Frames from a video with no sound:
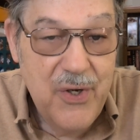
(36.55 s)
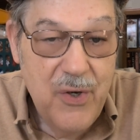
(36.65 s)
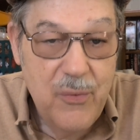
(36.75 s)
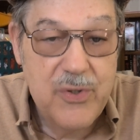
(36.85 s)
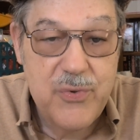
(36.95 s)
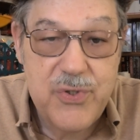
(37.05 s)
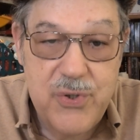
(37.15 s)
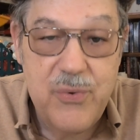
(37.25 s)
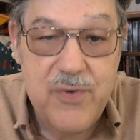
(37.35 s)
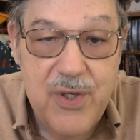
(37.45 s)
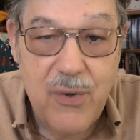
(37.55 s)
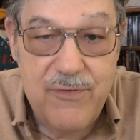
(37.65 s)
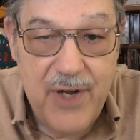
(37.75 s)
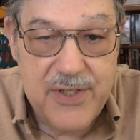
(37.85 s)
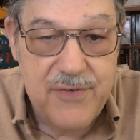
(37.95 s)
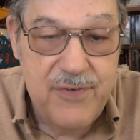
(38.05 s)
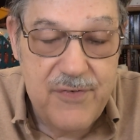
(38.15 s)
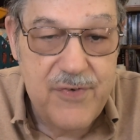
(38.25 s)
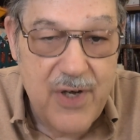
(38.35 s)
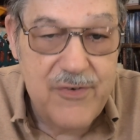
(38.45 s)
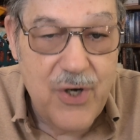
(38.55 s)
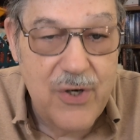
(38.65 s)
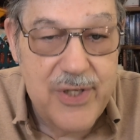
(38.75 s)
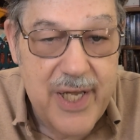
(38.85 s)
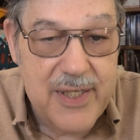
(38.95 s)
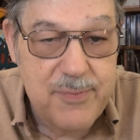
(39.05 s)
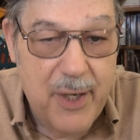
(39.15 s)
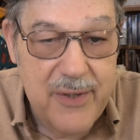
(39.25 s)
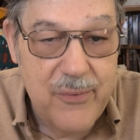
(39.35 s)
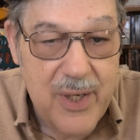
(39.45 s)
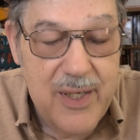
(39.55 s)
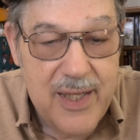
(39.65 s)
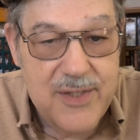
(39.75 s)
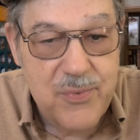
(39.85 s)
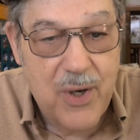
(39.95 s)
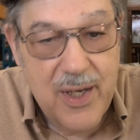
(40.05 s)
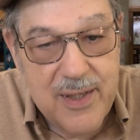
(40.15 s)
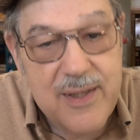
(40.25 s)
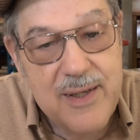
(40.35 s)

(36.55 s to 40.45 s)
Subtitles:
which was two of the old-fashioned 55 card decks, by the way, that's why